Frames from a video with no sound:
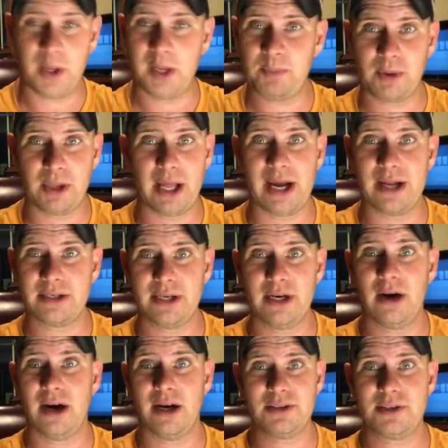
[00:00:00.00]
people out
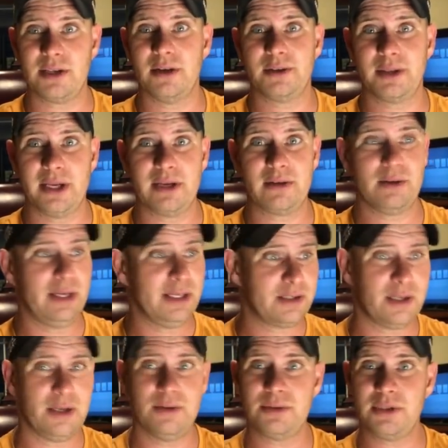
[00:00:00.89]
there I still think
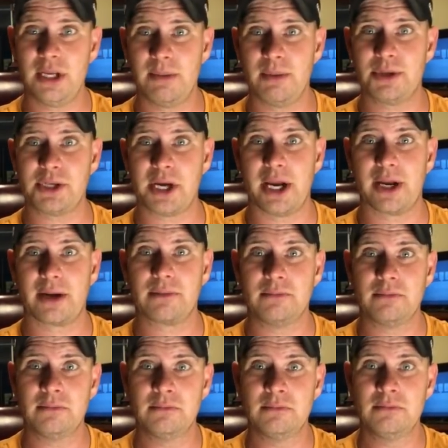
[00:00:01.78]
needs to use Timberjack.
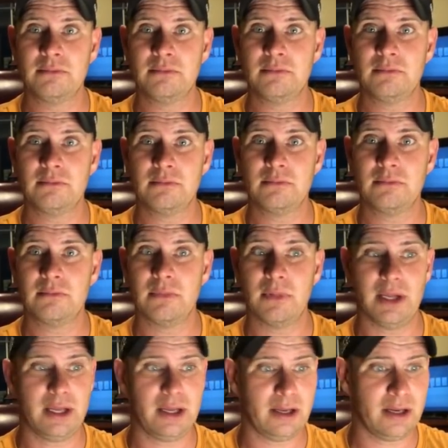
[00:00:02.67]

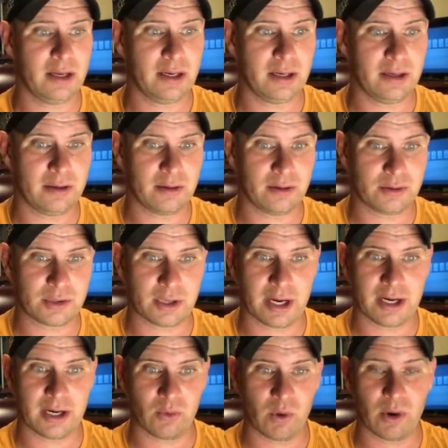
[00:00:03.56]
They're
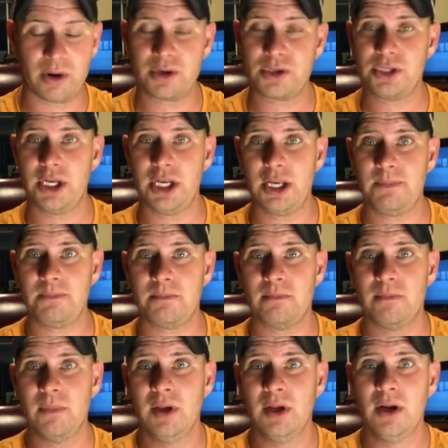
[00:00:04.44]
trying to work cheap.
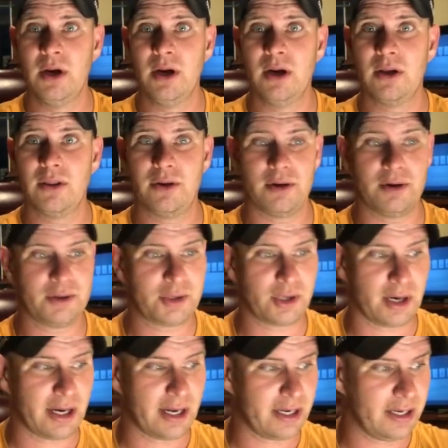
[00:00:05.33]
They're
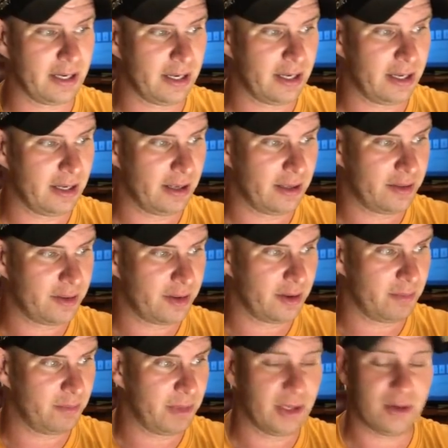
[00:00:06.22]
trying to,
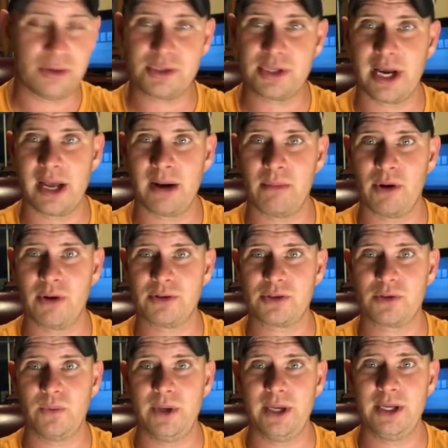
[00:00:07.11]
the mill's got them on
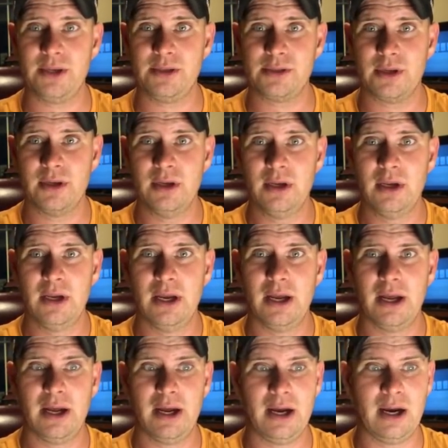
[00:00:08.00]
a squeeze,
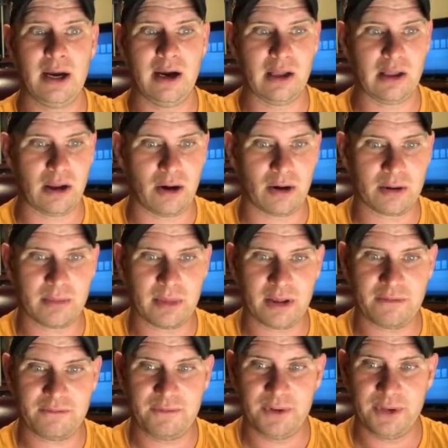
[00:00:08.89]
log them
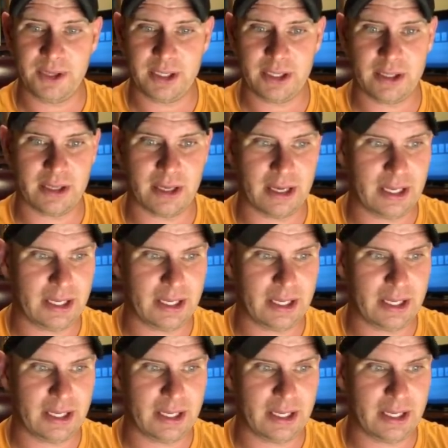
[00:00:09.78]
by the foot,